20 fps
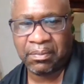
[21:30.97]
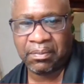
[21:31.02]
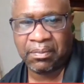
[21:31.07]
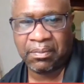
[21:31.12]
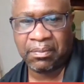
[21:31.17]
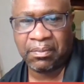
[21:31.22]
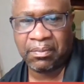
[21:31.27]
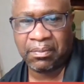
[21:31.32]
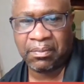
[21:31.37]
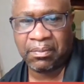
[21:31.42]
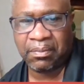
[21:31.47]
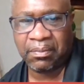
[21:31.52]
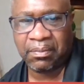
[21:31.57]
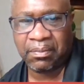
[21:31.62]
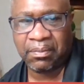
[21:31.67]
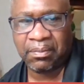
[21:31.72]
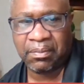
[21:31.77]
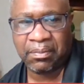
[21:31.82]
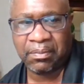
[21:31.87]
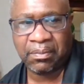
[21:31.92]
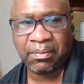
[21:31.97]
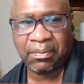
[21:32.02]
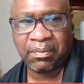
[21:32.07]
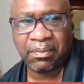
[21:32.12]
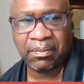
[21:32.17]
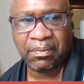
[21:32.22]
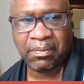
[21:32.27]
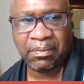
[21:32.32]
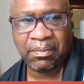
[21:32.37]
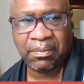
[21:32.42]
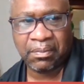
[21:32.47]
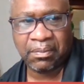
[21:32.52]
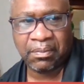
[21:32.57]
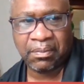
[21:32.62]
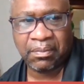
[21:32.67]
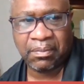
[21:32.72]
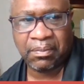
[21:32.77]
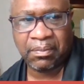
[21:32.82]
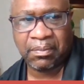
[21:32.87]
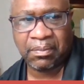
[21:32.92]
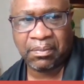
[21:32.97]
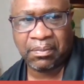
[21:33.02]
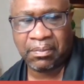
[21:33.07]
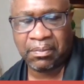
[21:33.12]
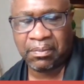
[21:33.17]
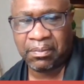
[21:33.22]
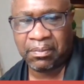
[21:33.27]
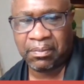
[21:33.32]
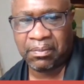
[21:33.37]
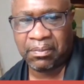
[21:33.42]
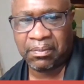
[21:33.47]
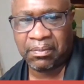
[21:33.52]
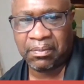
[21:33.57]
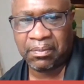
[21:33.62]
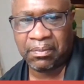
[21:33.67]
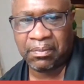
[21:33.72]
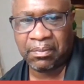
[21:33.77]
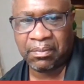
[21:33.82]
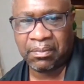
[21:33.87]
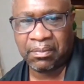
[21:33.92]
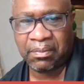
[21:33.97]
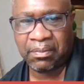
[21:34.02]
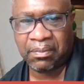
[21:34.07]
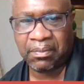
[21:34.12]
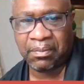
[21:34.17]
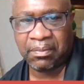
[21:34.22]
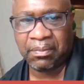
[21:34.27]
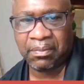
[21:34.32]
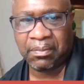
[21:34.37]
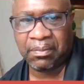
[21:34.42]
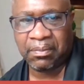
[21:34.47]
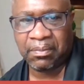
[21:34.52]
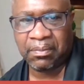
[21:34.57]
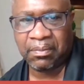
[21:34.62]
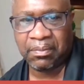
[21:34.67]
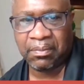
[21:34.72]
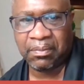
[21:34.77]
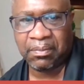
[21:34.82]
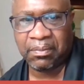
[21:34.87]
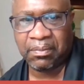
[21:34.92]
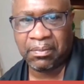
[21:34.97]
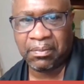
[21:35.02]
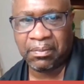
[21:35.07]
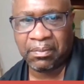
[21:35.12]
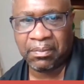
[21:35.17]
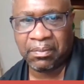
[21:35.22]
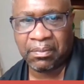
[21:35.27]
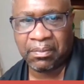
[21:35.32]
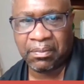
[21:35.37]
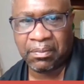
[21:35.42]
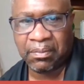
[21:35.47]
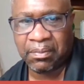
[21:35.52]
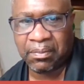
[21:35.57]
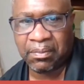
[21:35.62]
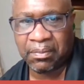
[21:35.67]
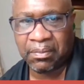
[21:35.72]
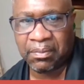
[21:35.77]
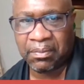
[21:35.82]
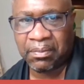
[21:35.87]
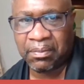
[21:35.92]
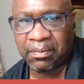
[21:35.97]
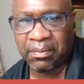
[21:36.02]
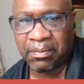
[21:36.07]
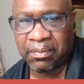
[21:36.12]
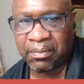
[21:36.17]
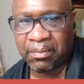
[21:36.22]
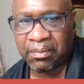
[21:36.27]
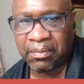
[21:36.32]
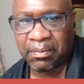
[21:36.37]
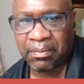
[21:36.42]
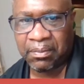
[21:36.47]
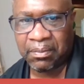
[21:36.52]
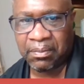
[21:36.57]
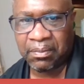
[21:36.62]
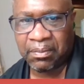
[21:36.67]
(silent)